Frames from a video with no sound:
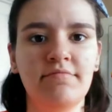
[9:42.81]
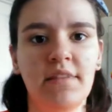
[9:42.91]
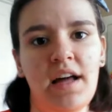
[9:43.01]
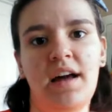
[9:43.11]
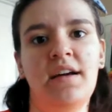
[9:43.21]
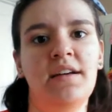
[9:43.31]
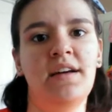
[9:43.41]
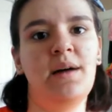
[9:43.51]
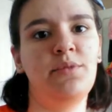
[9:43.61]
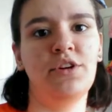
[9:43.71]

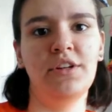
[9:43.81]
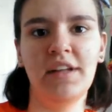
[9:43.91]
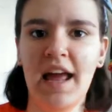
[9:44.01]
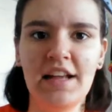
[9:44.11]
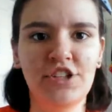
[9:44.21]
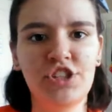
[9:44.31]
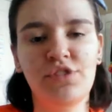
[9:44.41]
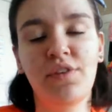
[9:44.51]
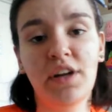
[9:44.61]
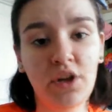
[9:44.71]
I'm good, and she's
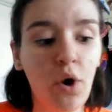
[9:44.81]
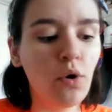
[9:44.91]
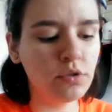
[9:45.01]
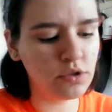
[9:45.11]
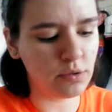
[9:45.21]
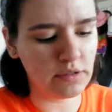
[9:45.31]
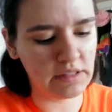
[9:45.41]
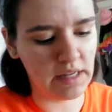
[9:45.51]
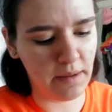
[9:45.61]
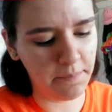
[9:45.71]
very cold towards
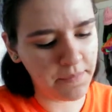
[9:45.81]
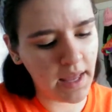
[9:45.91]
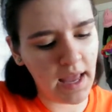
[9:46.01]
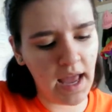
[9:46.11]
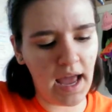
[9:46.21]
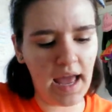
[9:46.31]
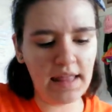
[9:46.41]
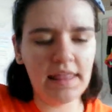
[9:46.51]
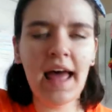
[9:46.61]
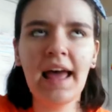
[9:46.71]
him.
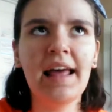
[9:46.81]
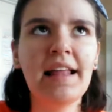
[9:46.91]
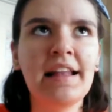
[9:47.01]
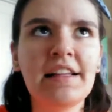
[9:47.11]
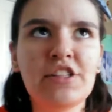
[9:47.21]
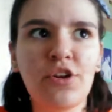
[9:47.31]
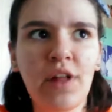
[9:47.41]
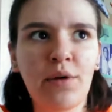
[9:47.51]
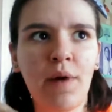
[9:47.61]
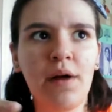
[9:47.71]
And then, so
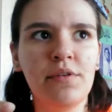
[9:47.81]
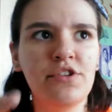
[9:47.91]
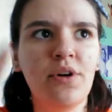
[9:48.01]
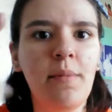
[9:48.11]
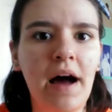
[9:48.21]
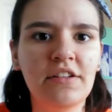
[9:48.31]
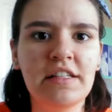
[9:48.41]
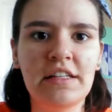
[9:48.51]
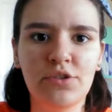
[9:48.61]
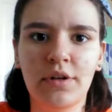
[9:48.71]
like right when you're about
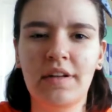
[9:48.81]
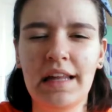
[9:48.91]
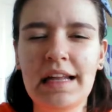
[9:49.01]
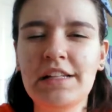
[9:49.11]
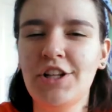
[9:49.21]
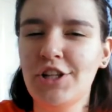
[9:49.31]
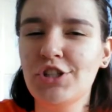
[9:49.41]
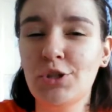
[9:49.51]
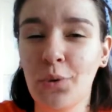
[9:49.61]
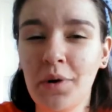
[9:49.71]
to sort of get into the
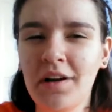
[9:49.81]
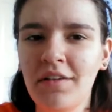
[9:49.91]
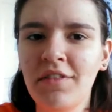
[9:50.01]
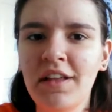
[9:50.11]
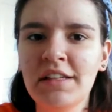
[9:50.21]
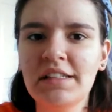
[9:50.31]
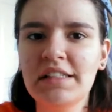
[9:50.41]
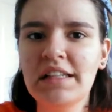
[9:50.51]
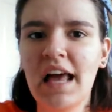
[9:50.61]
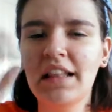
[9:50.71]
story of
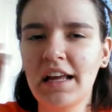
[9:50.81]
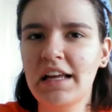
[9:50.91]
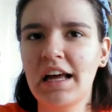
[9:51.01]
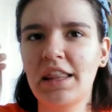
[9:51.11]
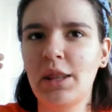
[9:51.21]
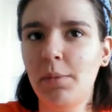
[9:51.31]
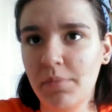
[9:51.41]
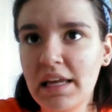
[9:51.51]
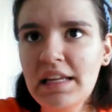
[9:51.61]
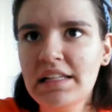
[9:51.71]
this and like the
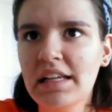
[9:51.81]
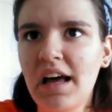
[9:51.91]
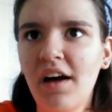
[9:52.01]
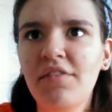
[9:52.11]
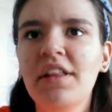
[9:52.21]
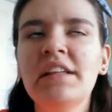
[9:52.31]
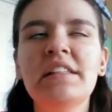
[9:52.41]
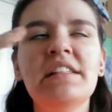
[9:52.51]
meat of this,